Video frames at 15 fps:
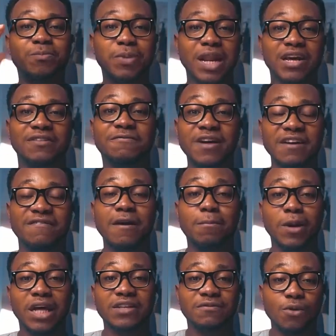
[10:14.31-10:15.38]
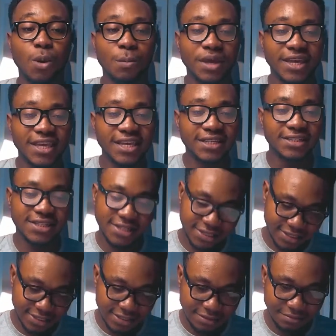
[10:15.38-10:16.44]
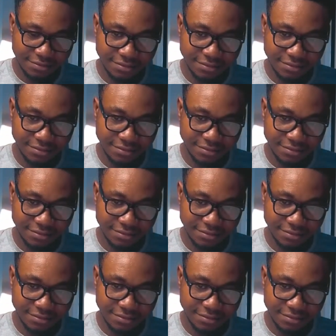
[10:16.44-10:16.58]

Fiverr platform is this.